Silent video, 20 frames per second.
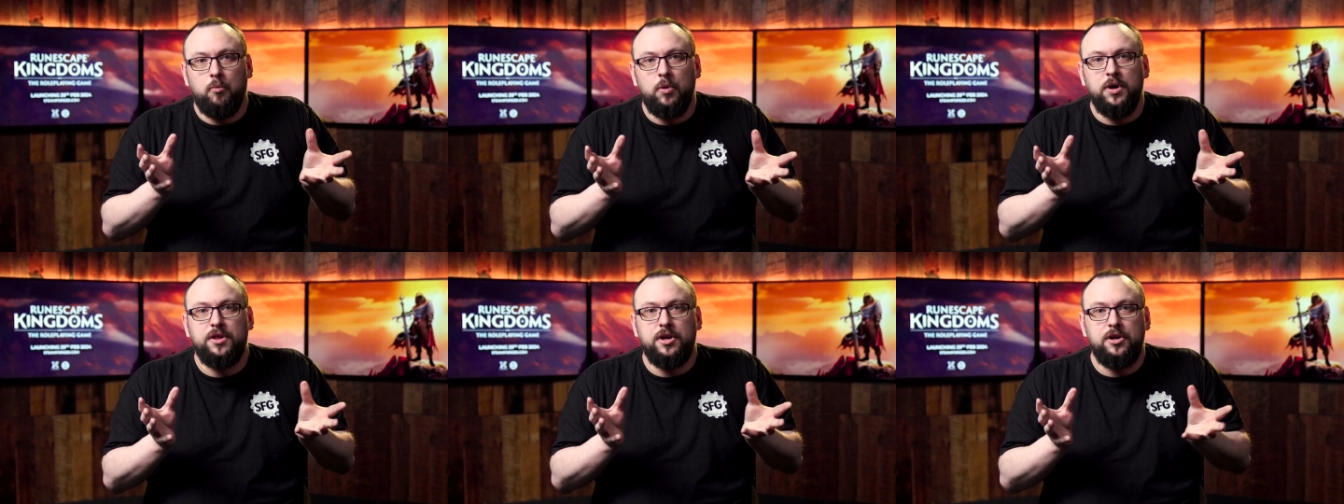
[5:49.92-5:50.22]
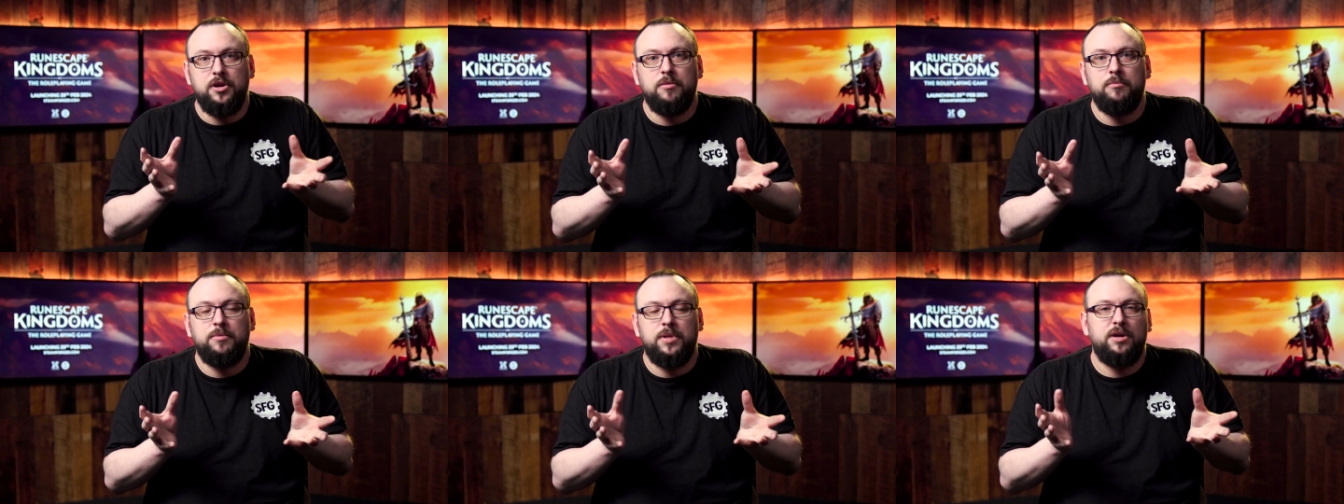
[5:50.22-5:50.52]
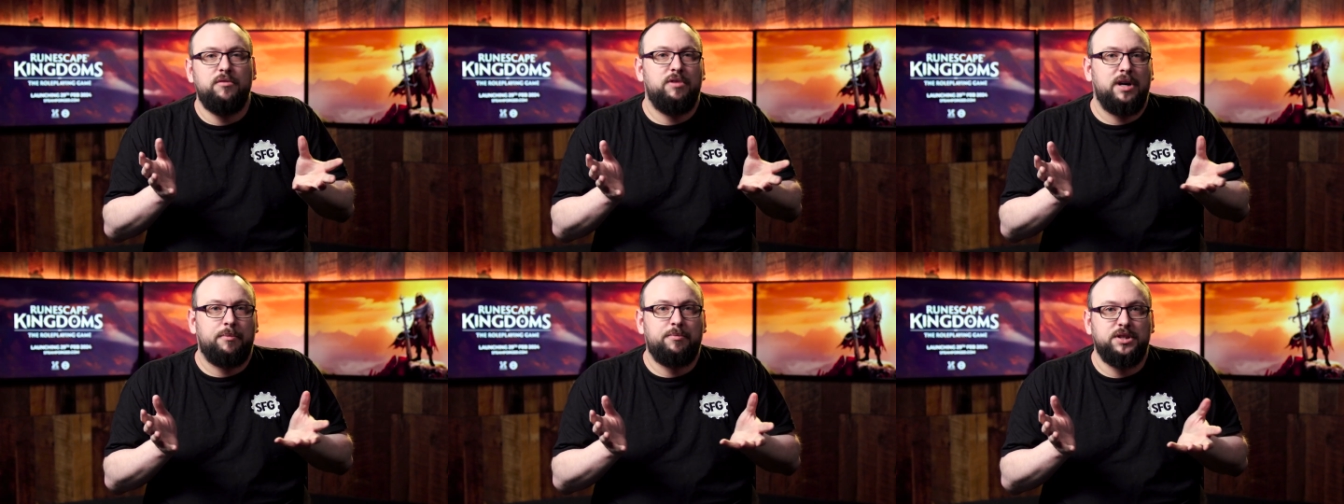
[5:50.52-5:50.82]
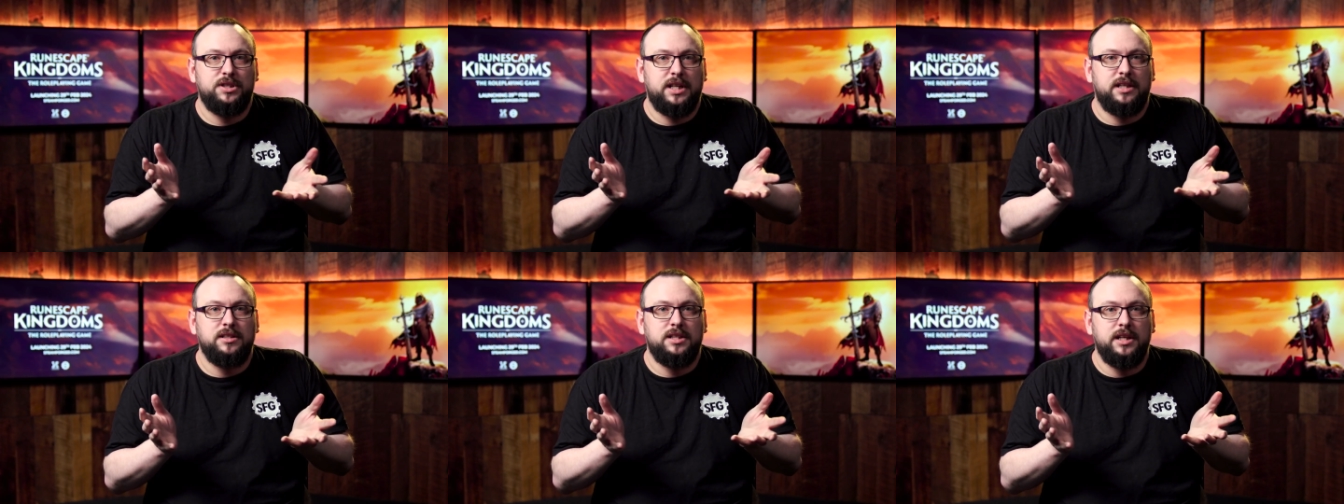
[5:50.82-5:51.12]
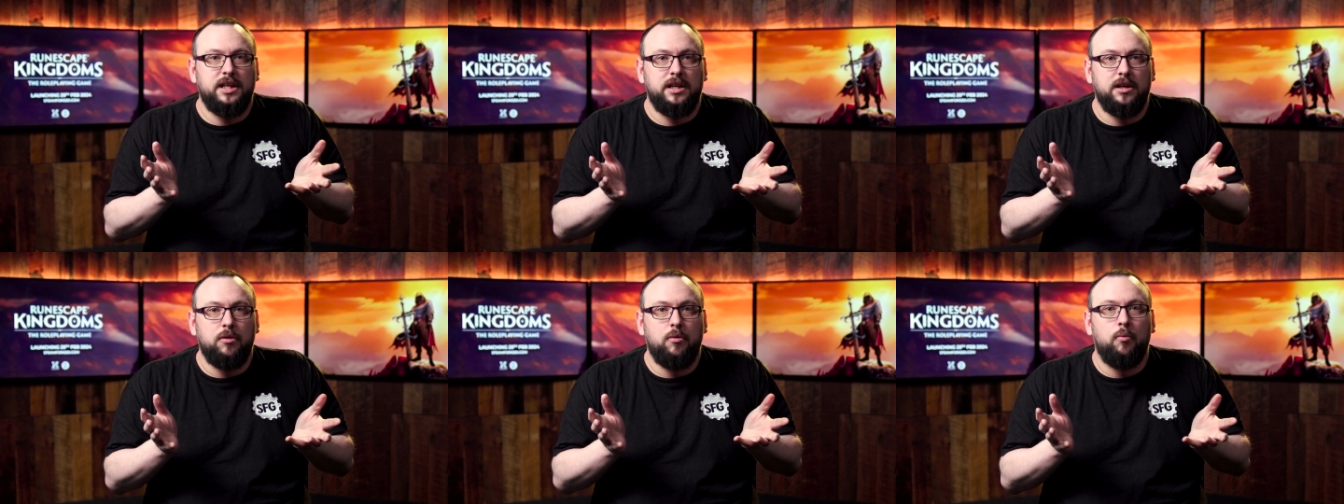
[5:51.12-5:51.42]
with a number
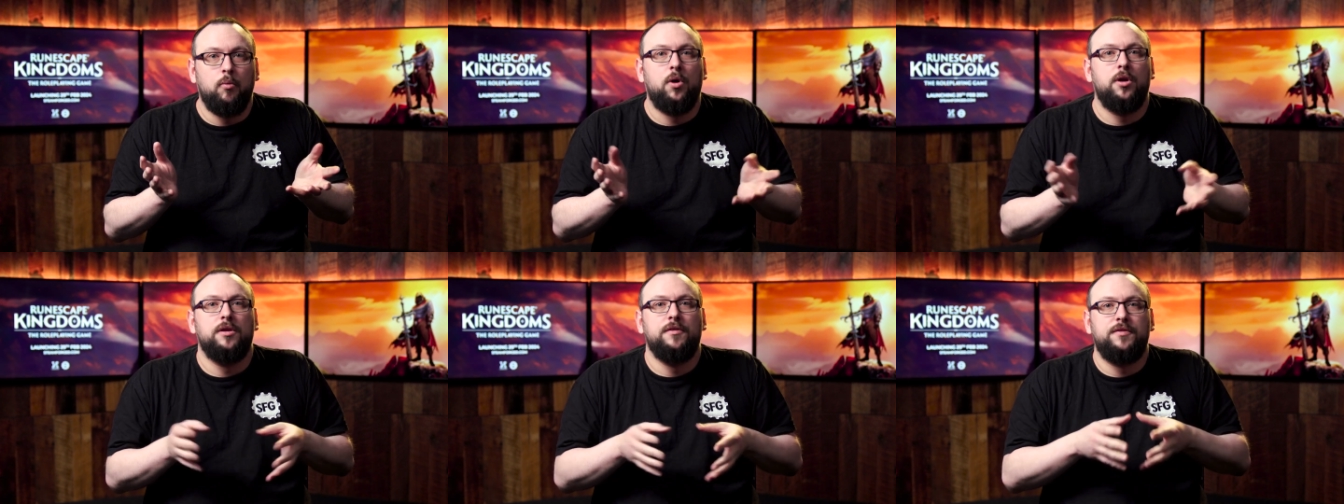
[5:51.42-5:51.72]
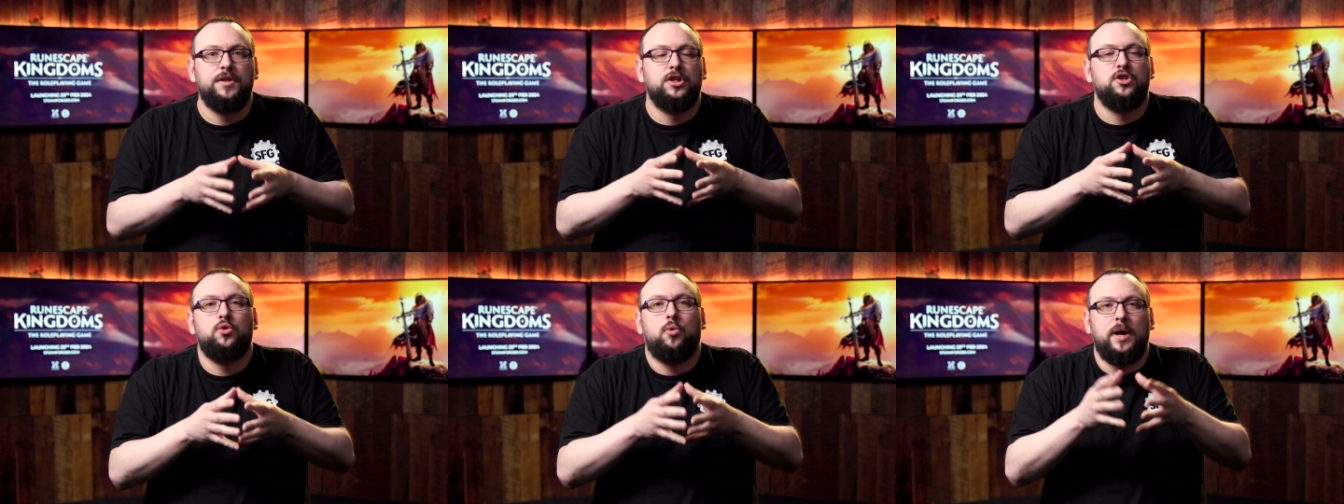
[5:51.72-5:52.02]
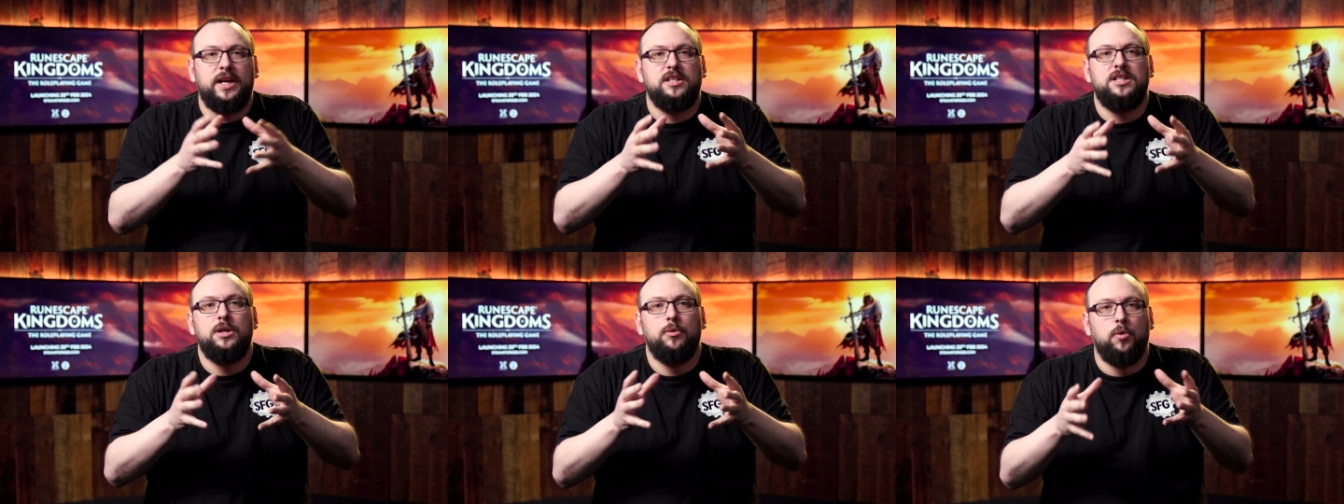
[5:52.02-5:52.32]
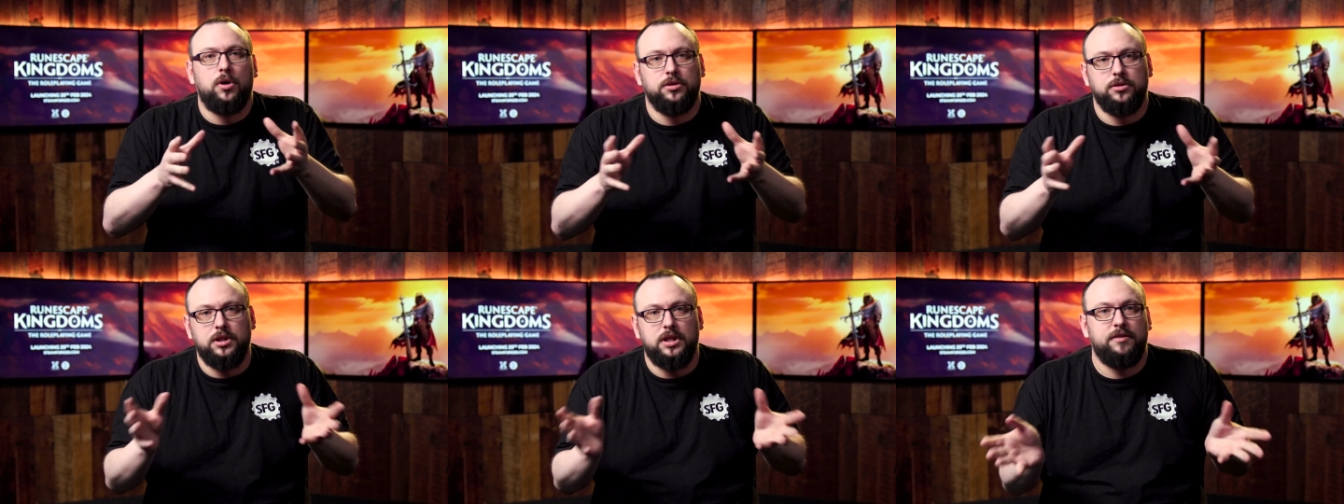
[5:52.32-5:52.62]
representing one of the 21